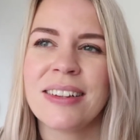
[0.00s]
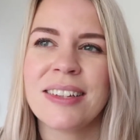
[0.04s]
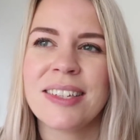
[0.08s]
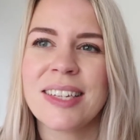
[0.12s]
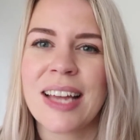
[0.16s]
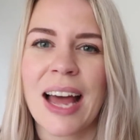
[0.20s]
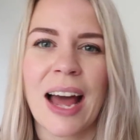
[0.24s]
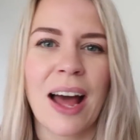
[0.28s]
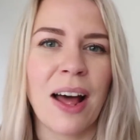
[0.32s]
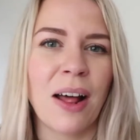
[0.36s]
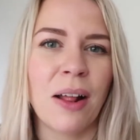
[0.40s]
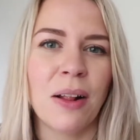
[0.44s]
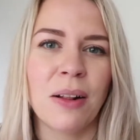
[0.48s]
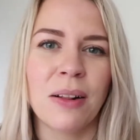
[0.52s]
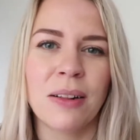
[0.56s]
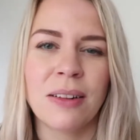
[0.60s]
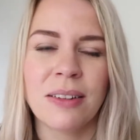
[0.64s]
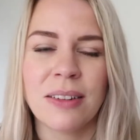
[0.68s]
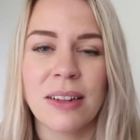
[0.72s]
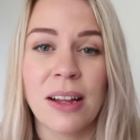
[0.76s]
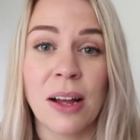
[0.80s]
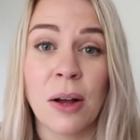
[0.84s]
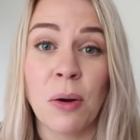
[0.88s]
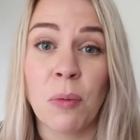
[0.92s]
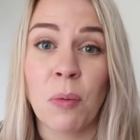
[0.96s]

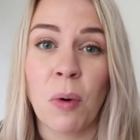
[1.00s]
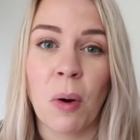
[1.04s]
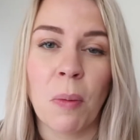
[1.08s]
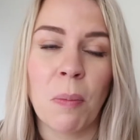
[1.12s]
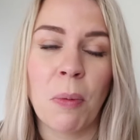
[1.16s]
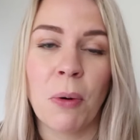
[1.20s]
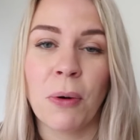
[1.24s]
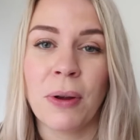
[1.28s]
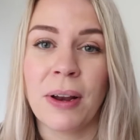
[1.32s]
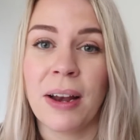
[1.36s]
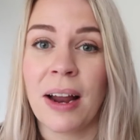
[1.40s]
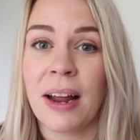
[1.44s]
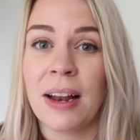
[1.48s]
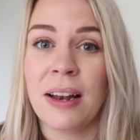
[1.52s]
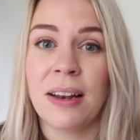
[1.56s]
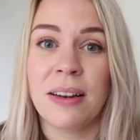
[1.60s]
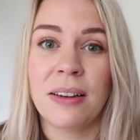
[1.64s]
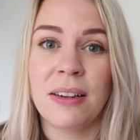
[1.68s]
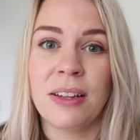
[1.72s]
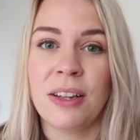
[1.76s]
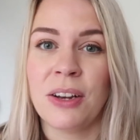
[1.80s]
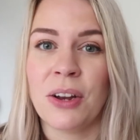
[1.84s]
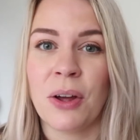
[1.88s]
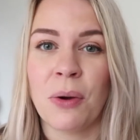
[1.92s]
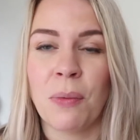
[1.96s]
tell at what point
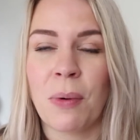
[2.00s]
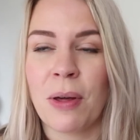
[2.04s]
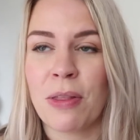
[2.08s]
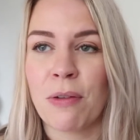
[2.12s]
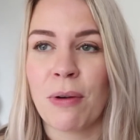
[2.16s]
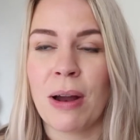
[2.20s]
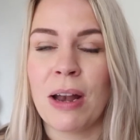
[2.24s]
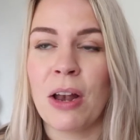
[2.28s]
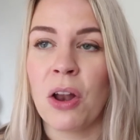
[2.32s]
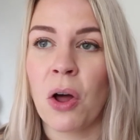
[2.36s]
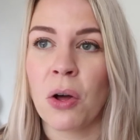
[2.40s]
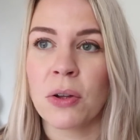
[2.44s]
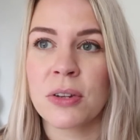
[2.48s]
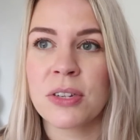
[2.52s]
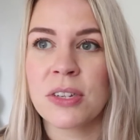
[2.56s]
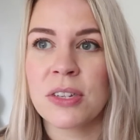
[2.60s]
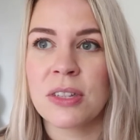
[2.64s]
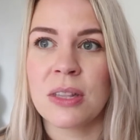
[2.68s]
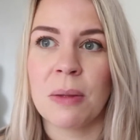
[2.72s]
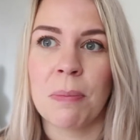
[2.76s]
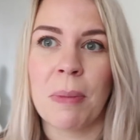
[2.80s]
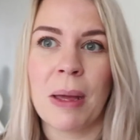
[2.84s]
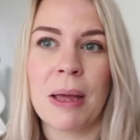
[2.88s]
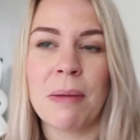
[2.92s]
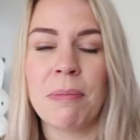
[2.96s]
whether I
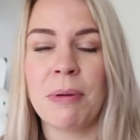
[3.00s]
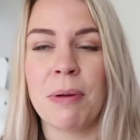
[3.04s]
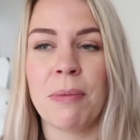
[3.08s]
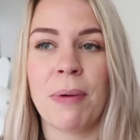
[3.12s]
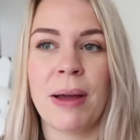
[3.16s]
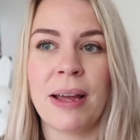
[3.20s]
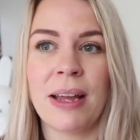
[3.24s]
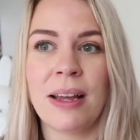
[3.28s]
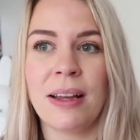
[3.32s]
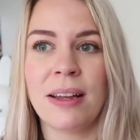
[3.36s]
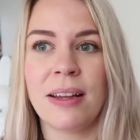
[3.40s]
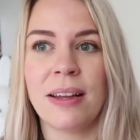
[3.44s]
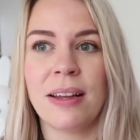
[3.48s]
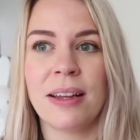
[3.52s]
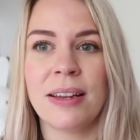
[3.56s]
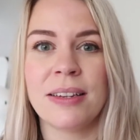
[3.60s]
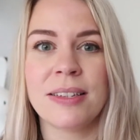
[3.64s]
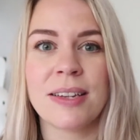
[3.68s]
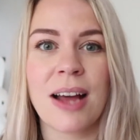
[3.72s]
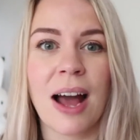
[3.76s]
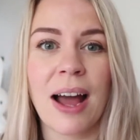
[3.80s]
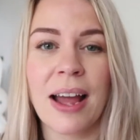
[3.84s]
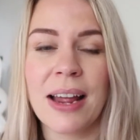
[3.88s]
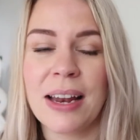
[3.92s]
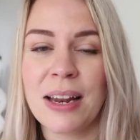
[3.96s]
lost the baby weight
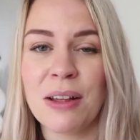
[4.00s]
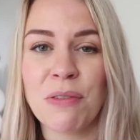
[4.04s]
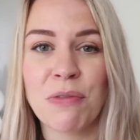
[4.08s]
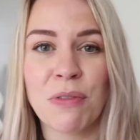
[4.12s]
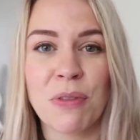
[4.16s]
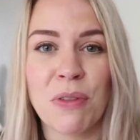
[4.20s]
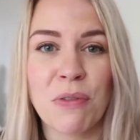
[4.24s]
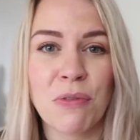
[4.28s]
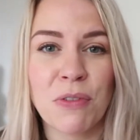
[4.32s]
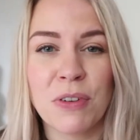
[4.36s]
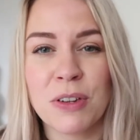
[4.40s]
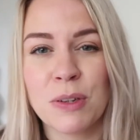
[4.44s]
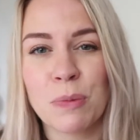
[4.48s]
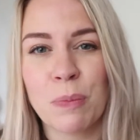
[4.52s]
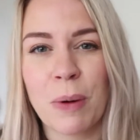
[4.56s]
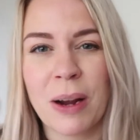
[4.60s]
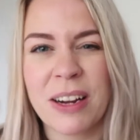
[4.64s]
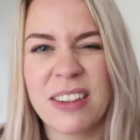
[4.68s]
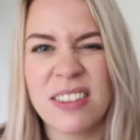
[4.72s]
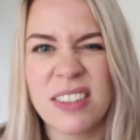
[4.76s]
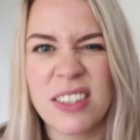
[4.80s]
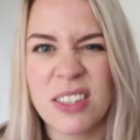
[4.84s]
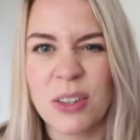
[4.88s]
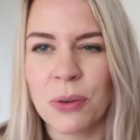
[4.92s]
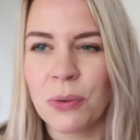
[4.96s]
entirely from the first
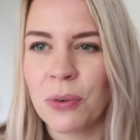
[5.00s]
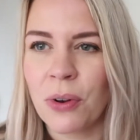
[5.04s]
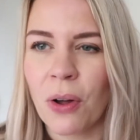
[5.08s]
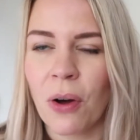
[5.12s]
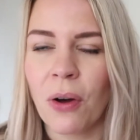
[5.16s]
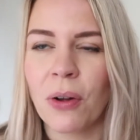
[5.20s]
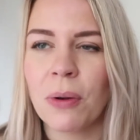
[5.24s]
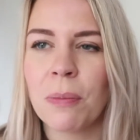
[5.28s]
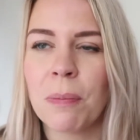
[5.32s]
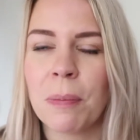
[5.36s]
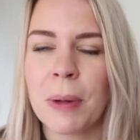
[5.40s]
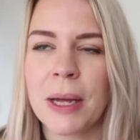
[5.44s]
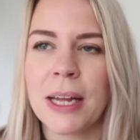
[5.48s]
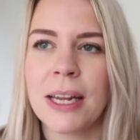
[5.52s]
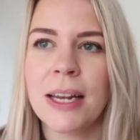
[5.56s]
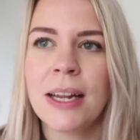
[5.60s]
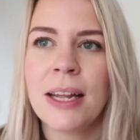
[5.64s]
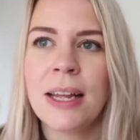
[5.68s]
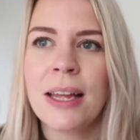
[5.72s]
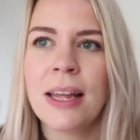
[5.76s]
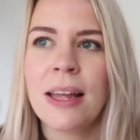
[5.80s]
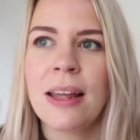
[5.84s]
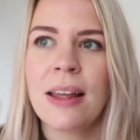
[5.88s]
pregnancy or not. But